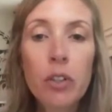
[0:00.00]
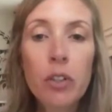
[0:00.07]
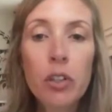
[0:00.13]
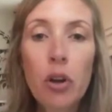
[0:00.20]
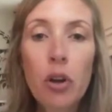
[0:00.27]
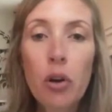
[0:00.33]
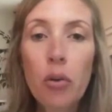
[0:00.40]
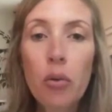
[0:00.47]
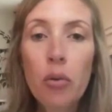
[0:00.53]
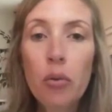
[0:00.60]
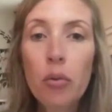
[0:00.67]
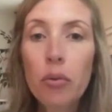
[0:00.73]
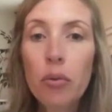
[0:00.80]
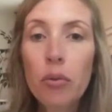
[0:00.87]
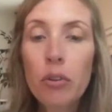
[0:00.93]
you
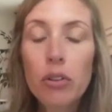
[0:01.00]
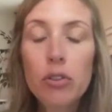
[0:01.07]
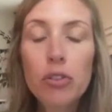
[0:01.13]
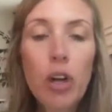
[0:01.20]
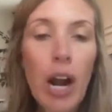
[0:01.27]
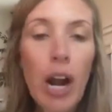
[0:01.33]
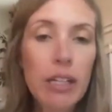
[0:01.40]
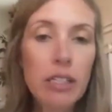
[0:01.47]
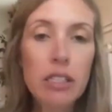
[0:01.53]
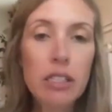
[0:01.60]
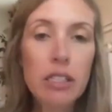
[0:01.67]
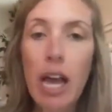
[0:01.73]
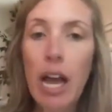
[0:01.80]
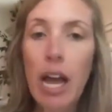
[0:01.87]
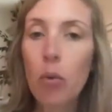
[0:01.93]
know,
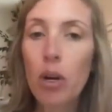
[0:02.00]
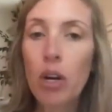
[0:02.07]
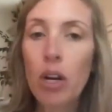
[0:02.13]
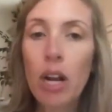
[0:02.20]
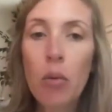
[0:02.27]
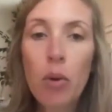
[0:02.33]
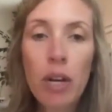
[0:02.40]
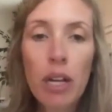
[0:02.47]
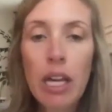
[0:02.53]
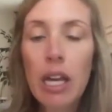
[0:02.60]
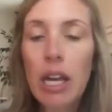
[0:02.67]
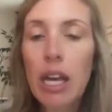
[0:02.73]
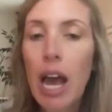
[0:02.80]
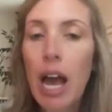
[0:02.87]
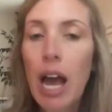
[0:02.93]
dress? What did I want to
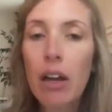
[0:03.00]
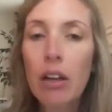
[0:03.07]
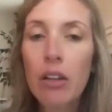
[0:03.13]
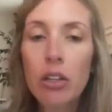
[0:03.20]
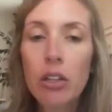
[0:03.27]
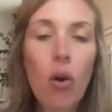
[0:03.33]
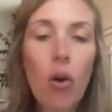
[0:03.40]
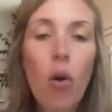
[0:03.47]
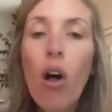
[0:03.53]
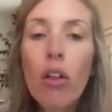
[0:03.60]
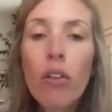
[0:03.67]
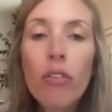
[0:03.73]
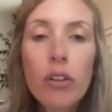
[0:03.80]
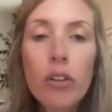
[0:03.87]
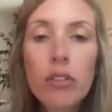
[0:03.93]
eat?
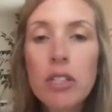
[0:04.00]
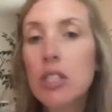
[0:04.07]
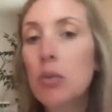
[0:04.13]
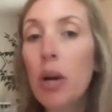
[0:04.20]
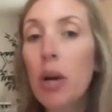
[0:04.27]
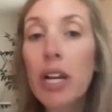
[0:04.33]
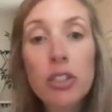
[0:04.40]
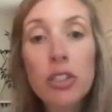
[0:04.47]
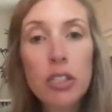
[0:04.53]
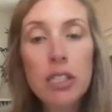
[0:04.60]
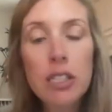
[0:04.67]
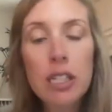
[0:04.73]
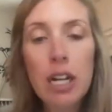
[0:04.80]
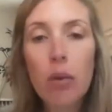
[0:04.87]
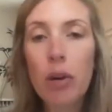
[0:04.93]
All of those things. What
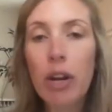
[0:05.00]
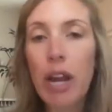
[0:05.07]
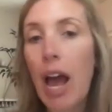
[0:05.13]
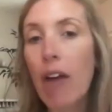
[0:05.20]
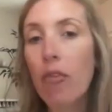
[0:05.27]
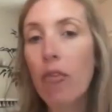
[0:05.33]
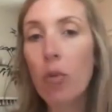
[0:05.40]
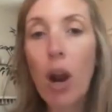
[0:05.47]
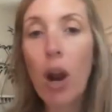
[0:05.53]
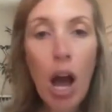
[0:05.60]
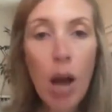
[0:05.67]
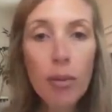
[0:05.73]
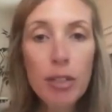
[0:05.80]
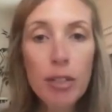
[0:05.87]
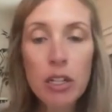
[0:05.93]
interests did I want to have? What
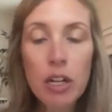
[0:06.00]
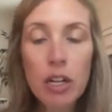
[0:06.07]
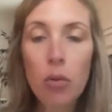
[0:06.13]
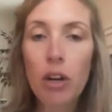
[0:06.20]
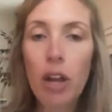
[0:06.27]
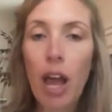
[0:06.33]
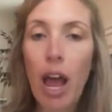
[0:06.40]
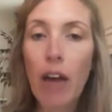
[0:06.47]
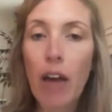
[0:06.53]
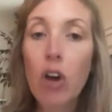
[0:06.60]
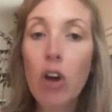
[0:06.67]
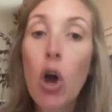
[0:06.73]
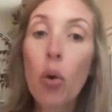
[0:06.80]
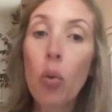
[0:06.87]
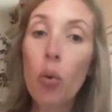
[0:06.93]
hobbies did I want to
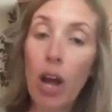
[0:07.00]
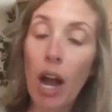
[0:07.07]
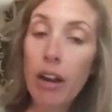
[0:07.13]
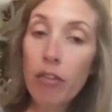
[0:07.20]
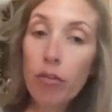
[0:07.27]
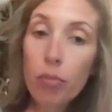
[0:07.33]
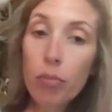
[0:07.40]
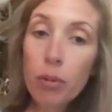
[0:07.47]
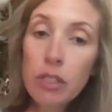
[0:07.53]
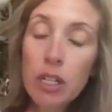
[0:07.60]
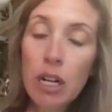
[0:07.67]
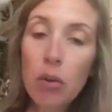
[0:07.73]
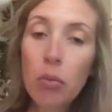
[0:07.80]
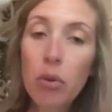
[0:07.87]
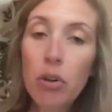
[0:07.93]
have? What kind of books
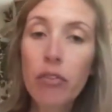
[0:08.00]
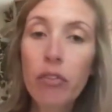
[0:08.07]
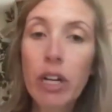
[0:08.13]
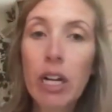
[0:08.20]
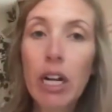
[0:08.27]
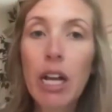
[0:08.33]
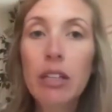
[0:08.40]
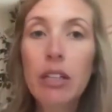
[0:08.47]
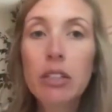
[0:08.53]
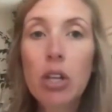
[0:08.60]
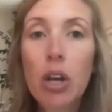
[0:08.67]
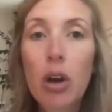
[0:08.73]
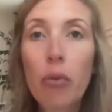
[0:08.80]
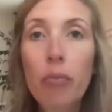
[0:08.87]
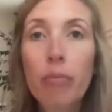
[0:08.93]
did I want to read? And
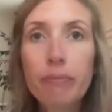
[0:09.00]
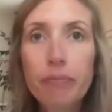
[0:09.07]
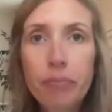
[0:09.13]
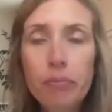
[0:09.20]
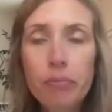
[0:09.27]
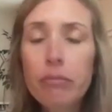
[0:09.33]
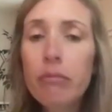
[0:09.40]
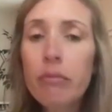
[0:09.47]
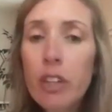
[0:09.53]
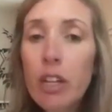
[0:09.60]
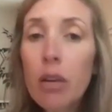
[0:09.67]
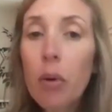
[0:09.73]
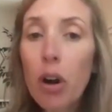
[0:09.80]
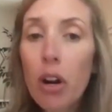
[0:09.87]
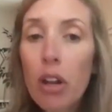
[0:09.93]
so
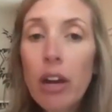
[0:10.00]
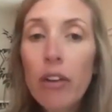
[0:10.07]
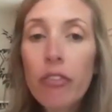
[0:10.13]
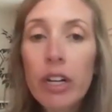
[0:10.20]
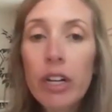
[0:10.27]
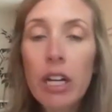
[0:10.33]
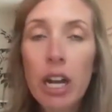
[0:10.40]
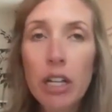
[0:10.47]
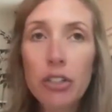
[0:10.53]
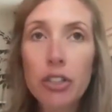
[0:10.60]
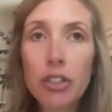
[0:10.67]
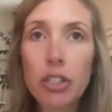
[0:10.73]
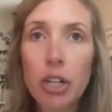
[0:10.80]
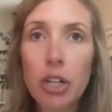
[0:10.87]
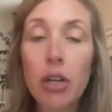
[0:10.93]
part of that
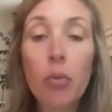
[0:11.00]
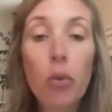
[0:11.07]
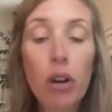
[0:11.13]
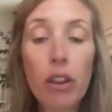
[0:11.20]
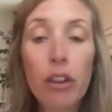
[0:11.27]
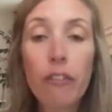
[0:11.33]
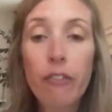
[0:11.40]
reconnection journey, one of the